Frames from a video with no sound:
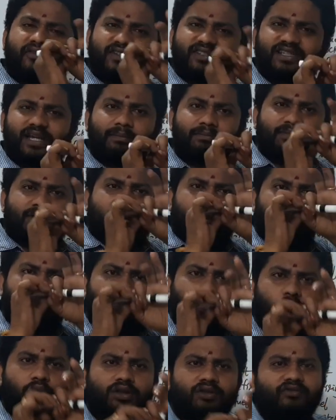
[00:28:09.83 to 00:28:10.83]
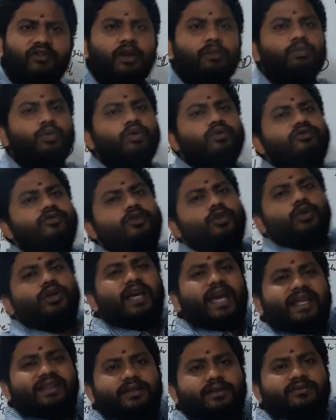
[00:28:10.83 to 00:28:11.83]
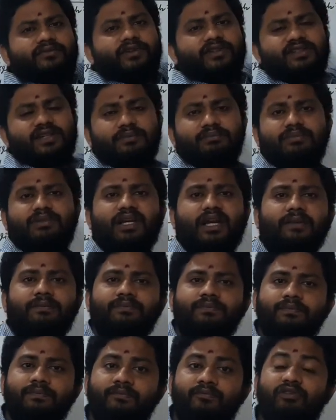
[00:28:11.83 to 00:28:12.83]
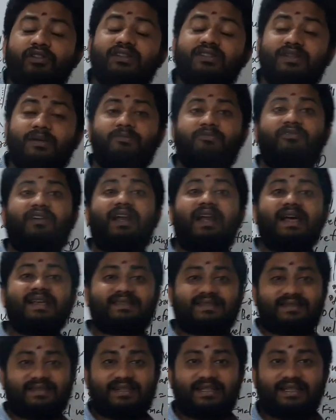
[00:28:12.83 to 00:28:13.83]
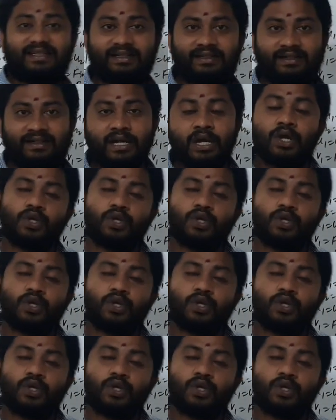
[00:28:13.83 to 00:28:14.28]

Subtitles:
for some time both will move together for some time with some velocity.